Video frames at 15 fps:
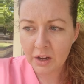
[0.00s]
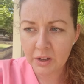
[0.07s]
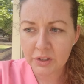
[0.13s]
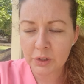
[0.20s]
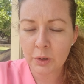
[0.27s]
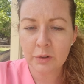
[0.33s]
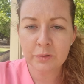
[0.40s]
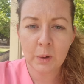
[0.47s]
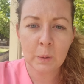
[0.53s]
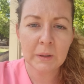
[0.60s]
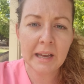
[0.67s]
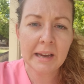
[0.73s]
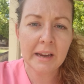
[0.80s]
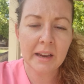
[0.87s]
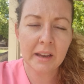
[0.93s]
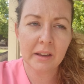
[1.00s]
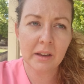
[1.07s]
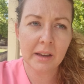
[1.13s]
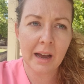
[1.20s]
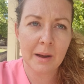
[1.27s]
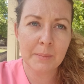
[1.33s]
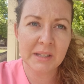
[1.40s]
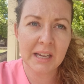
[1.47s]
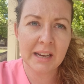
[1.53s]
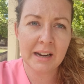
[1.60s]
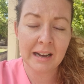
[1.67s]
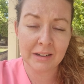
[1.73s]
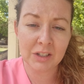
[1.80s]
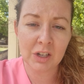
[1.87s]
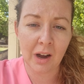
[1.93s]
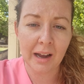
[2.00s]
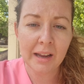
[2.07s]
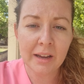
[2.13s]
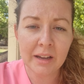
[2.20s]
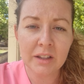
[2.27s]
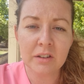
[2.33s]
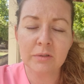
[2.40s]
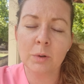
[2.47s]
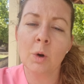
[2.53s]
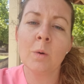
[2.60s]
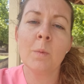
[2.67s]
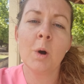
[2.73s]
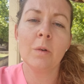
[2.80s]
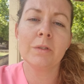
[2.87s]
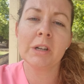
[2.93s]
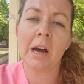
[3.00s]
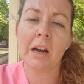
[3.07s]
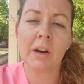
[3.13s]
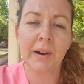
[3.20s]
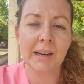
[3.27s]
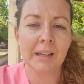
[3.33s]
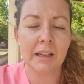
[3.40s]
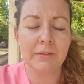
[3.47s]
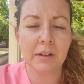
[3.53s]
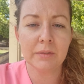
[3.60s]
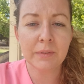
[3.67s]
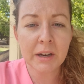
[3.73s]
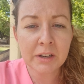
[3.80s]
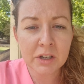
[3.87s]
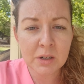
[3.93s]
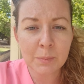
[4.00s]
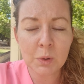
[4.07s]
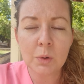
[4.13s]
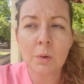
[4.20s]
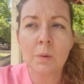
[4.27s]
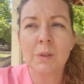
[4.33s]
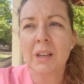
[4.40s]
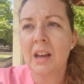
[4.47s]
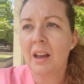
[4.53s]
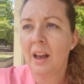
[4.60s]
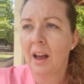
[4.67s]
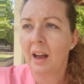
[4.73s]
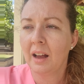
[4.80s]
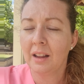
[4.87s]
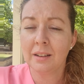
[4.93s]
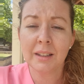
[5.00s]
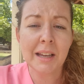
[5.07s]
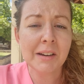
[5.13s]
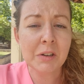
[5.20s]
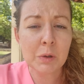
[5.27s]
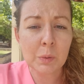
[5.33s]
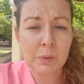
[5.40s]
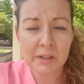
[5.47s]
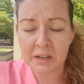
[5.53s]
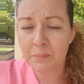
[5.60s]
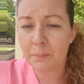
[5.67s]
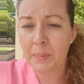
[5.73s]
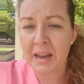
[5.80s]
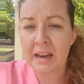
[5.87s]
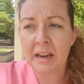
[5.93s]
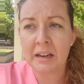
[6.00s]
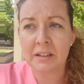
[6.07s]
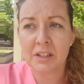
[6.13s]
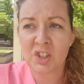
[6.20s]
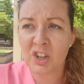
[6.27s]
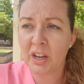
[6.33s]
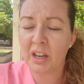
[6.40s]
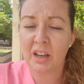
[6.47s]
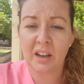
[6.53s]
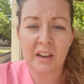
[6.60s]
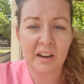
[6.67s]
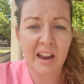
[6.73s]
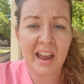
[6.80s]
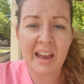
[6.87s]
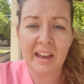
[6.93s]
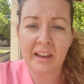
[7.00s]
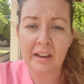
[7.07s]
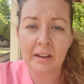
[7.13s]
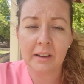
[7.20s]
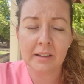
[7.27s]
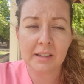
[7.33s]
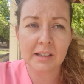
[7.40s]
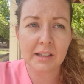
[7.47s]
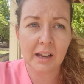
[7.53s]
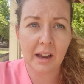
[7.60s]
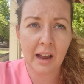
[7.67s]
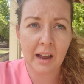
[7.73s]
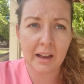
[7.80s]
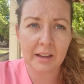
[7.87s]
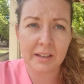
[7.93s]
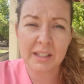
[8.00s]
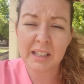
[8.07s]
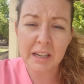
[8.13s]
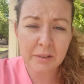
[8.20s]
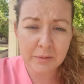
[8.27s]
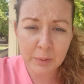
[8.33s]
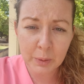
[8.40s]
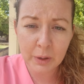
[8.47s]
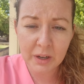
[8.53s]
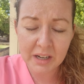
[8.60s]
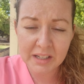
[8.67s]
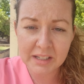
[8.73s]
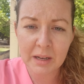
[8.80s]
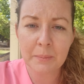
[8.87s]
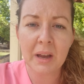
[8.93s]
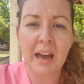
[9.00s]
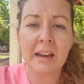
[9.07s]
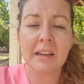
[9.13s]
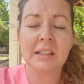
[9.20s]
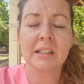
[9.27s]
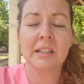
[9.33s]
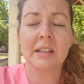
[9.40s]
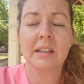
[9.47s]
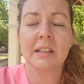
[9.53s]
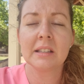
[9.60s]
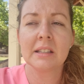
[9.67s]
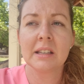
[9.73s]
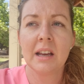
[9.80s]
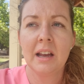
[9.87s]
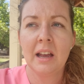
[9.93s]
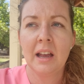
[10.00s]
So folate comes in our diet in the form of dark green leafy vegetables, lentils and beans, chicken, eggs, seafood in some cases,